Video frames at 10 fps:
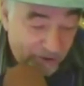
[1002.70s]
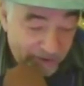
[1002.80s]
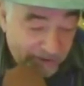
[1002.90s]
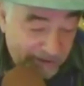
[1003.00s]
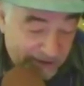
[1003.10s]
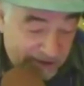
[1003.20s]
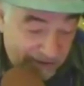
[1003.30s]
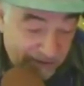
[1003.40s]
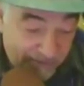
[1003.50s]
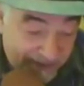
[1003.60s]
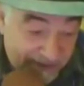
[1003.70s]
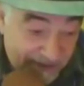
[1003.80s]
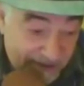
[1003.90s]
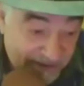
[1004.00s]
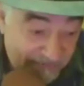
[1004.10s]
the little secret methods
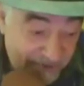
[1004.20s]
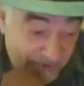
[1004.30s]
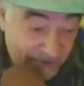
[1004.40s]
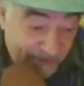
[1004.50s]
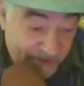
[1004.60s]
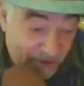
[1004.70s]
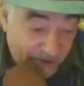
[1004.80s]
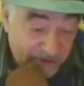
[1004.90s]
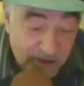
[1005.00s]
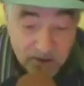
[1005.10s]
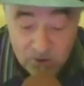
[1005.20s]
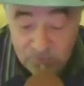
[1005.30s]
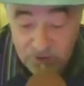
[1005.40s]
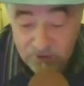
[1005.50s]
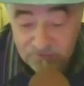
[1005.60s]
that they've used, but call it the
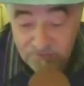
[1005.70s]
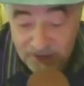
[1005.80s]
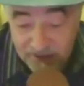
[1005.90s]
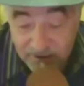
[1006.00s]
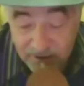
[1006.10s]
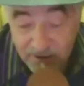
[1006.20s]
cloven hoof method.